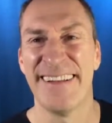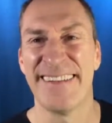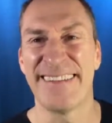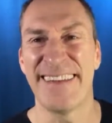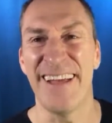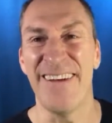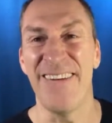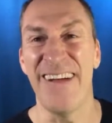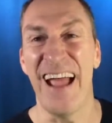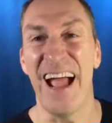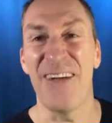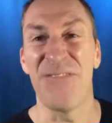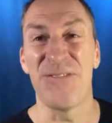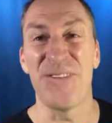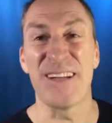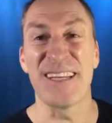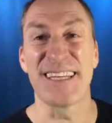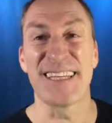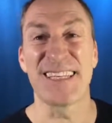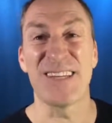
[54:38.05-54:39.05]
Do we have
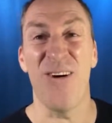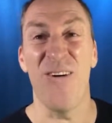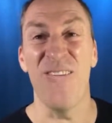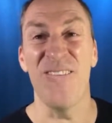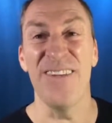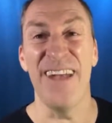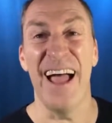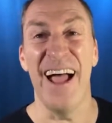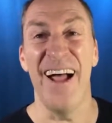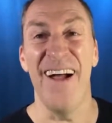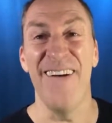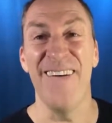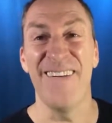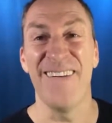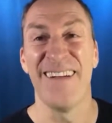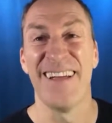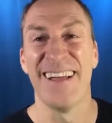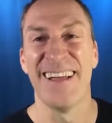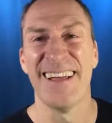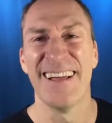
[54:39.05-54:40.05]
to stop now?
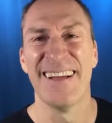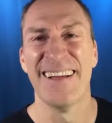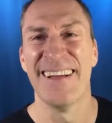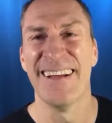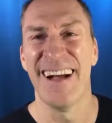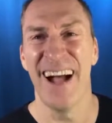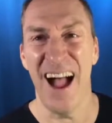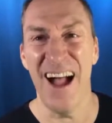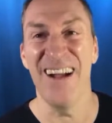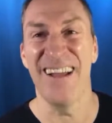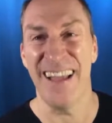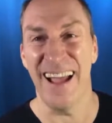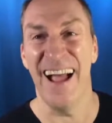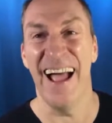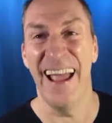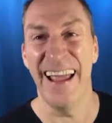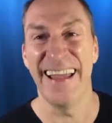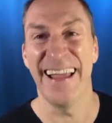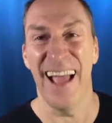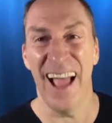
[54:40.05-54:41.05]

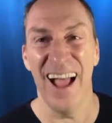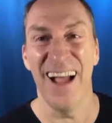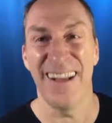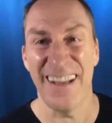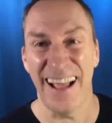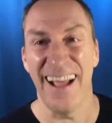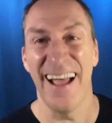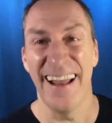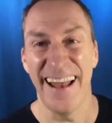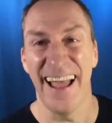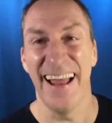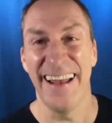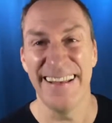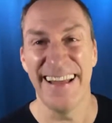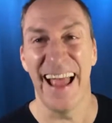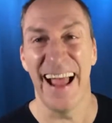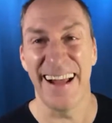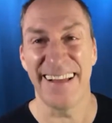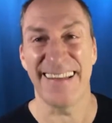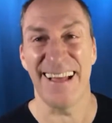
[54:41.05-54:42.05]
Okay then.
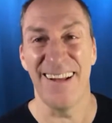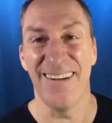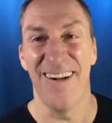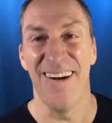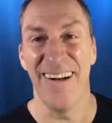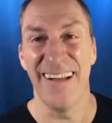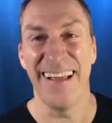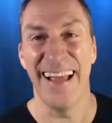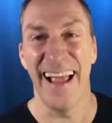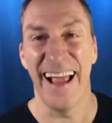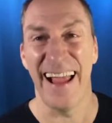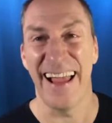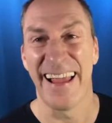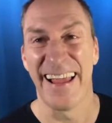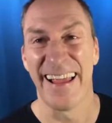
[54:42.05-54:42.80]
Yeah, it's all right, yeah.